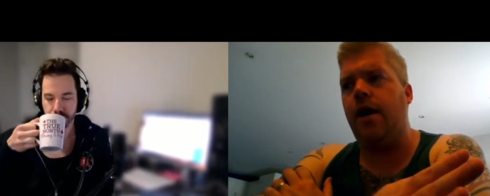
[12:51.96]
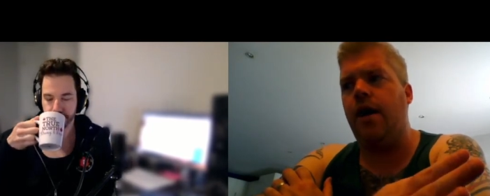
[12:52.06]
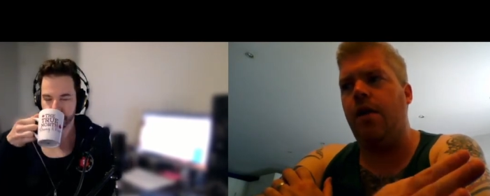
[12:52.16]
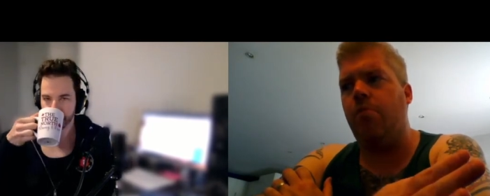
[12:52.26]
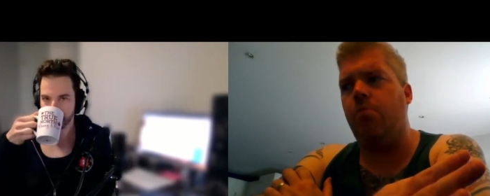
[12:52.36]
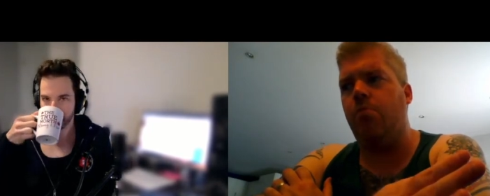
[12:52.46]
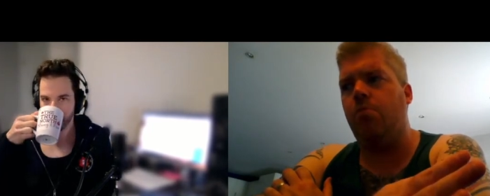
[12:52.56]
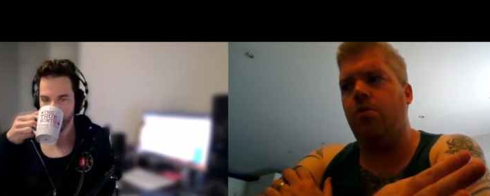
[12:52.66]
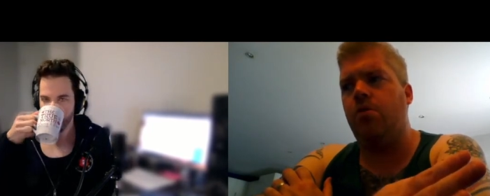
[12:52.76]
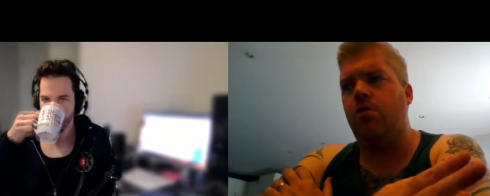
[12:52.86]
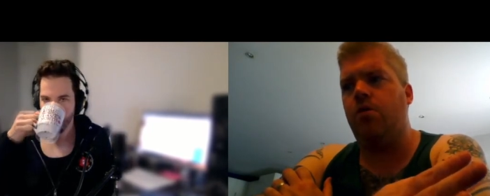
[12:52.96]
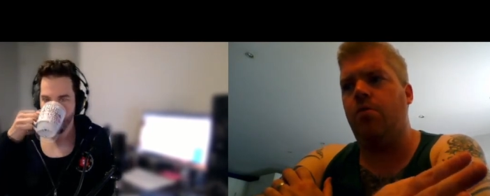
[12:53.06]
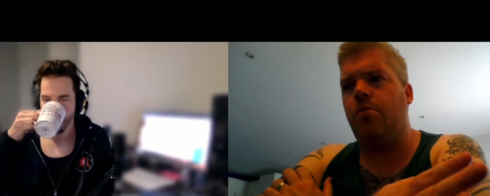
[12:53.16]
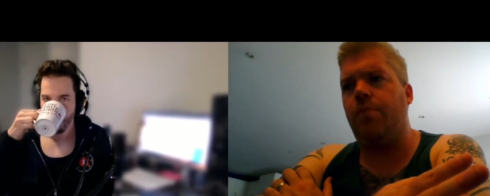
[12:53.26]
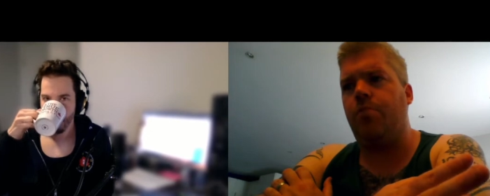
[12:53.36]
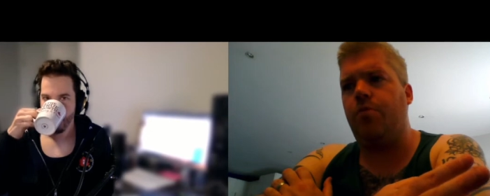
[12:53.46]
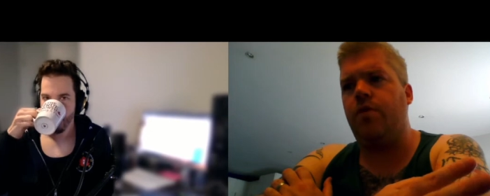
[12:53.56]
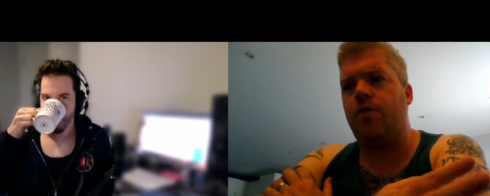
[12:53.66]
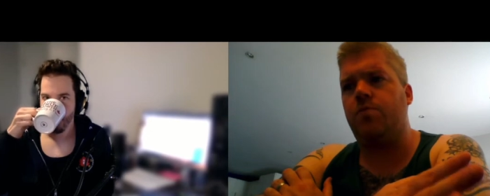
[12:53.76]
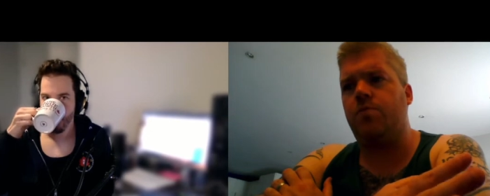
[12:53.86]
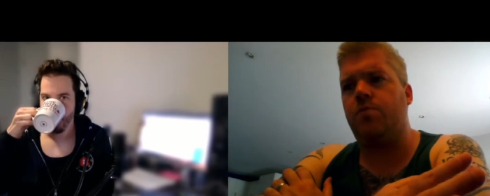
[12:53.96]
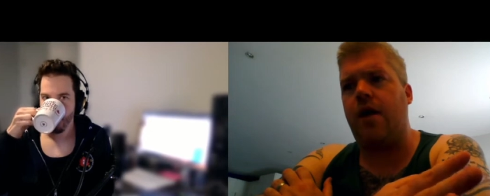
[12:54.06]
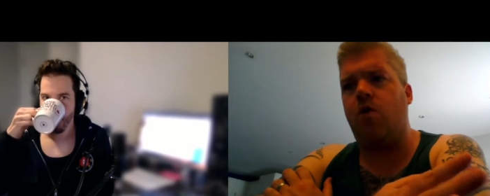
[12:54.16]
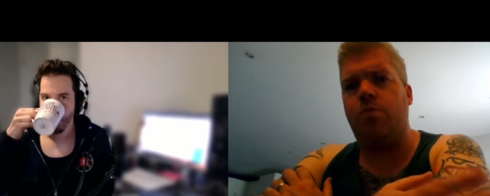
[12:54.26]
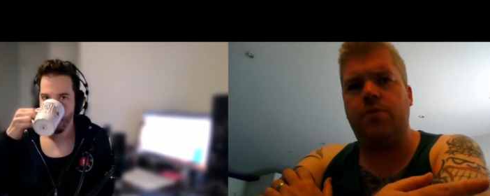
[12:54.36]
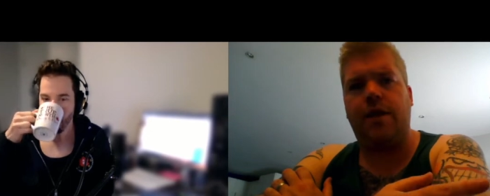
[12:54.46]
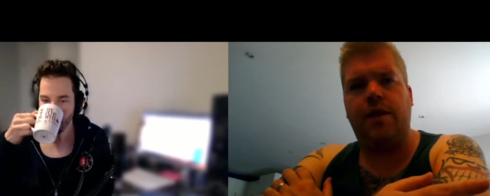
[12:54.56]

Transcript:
Speaker 1: um, on my previous albums.